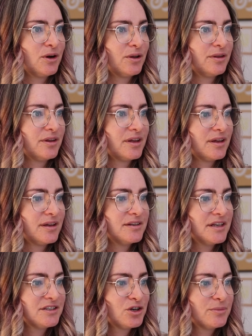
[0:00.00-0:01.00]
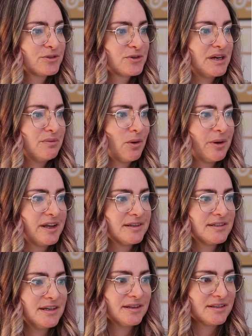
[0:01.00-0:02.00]
on the desktop screen where we
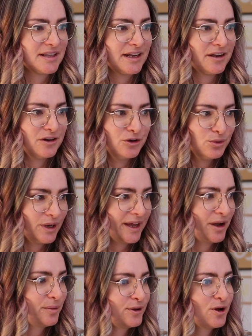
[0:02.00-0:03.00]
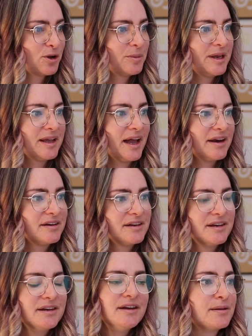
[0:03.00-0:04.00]
can see this like new layout block being added
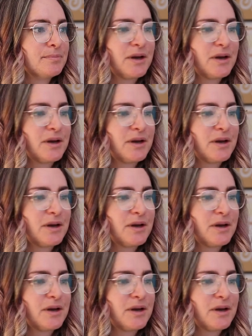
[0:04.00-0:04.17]
in,